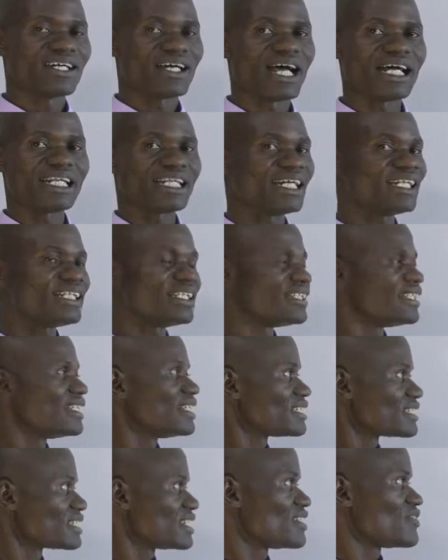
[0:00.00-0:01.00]
And then
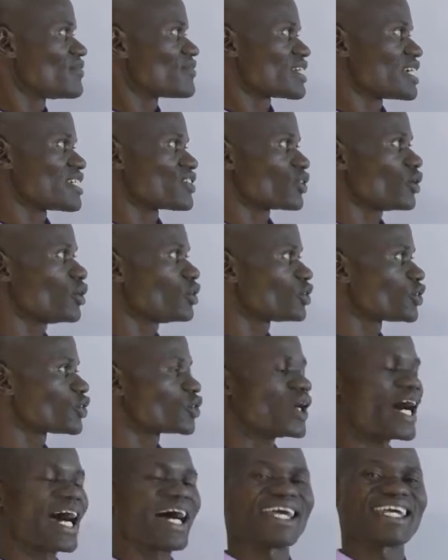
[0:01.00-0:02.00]
this gives us
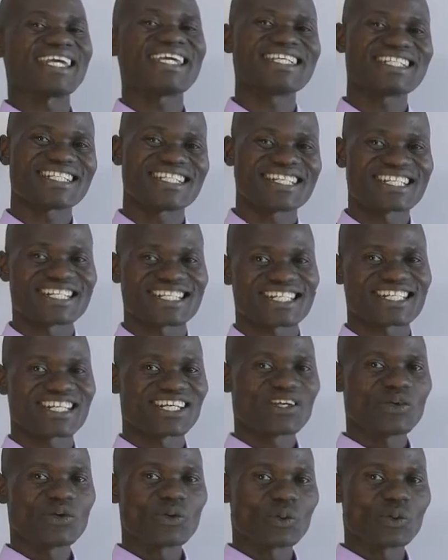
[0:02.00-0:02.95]
also a hint,